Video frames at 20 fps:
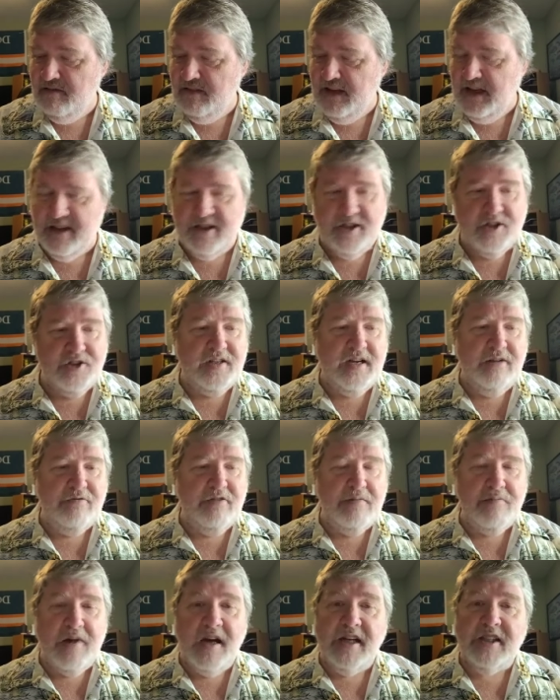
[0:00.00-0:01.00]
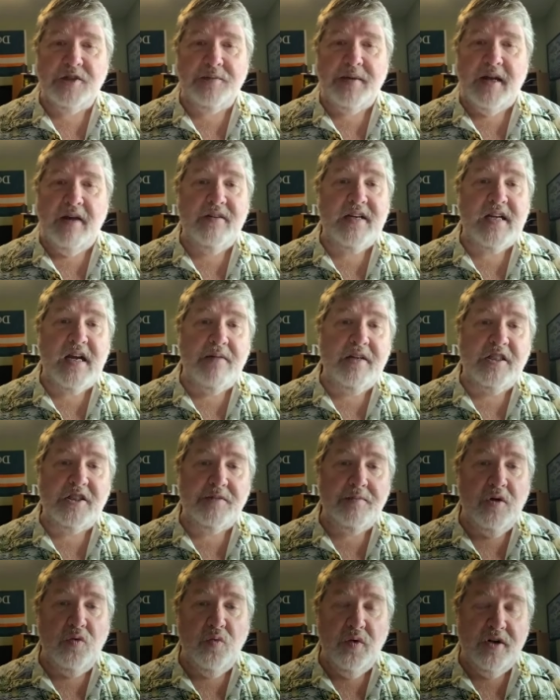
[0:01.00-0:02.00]
it reminds me, every time I
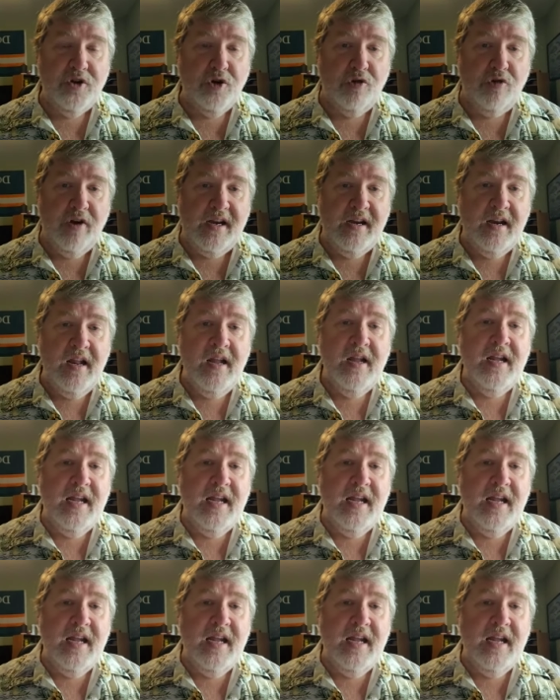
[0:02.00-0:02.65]
smell wintergreen,